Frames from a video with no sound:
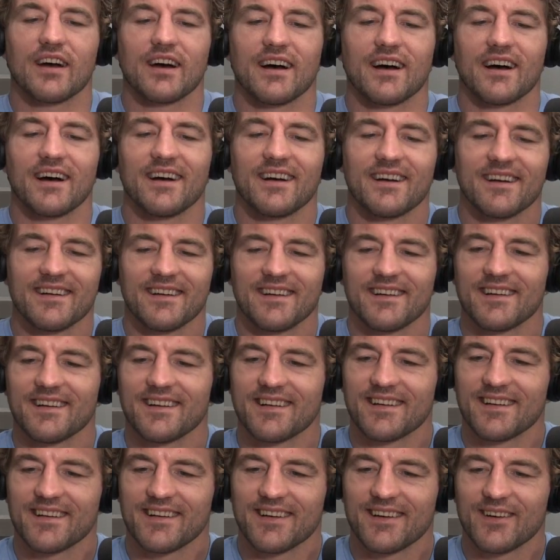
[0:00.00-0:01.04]
uh, say.
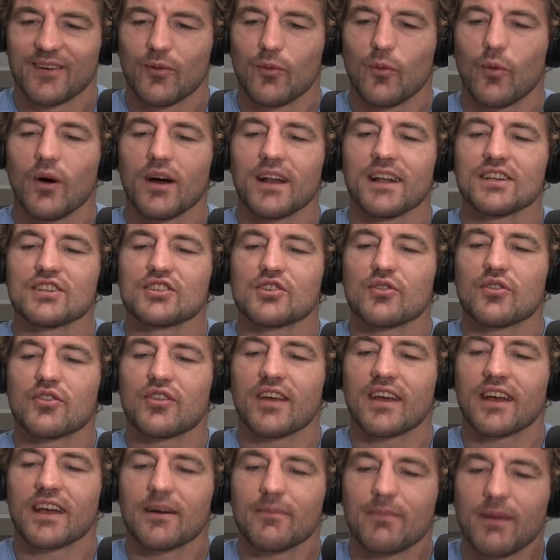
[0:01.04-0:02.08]
What did you
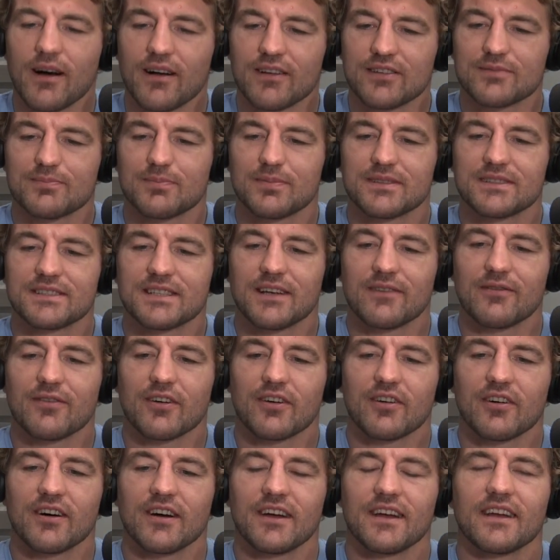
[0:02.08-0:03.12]
think about
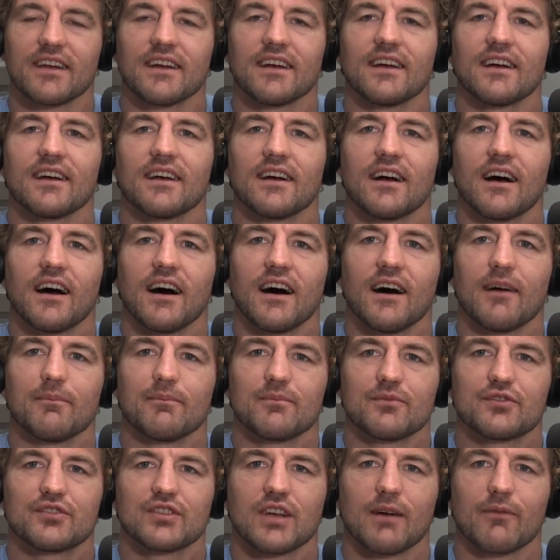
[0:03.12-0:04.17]
specifically um,
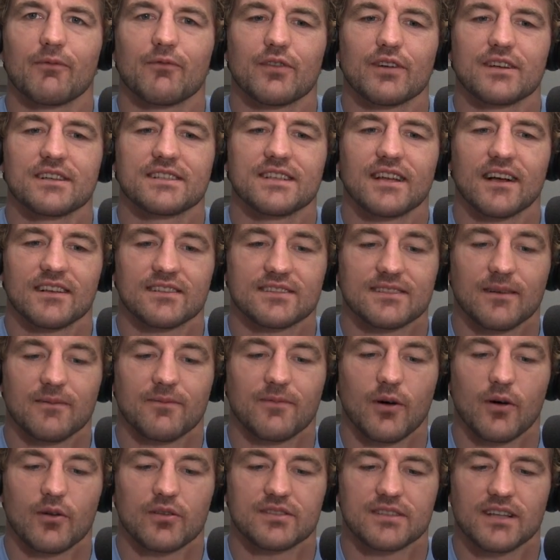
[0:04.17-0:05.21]
some freestyle, some
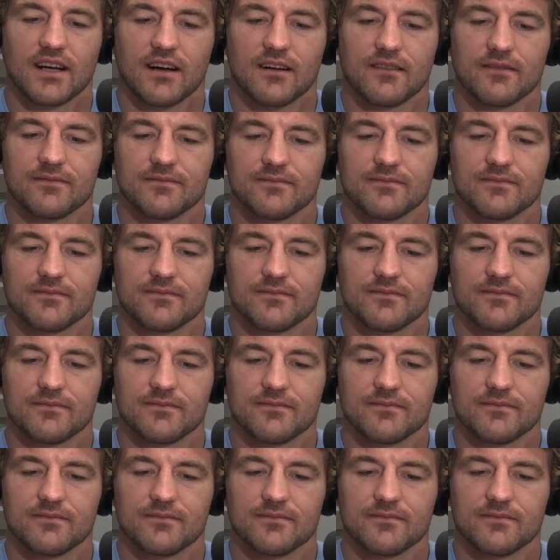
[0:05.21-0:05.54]
folk style?